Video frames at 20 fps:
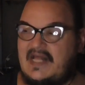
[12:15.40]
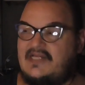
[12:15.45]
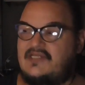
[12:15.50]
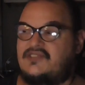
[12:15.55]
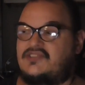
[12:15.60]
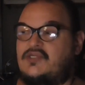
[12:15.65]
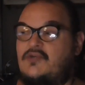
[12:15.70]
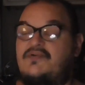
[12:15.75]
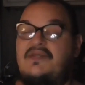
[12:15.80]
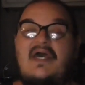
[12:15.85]

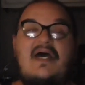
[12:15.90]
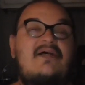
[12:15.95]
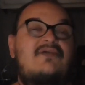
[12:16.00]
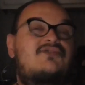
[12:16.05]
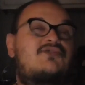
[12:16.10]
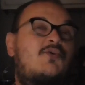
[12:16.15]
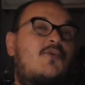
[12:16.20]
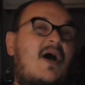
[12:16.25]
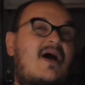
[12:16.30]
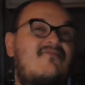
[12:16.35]
So, yeah,
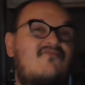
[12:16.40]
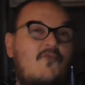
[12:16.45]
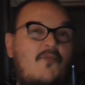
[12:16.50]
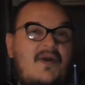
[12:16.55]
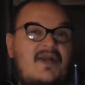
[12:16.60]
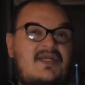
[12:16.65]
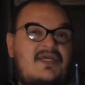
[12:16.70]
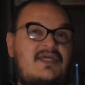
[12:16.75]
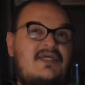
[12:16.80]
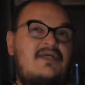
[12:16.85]
so I've
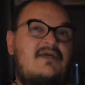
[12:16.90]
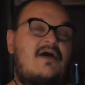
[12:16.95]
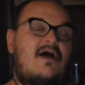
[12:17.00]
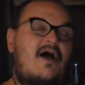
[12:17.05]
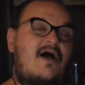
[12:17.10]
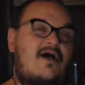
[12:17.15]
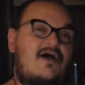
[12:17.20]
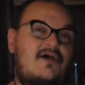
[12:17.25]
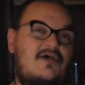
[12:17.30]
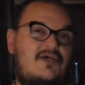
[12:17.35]
already
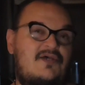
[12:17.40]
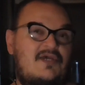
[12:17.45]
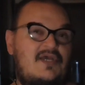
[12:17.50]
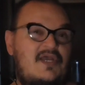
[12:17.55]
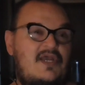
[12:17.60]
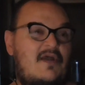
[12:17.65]
uh,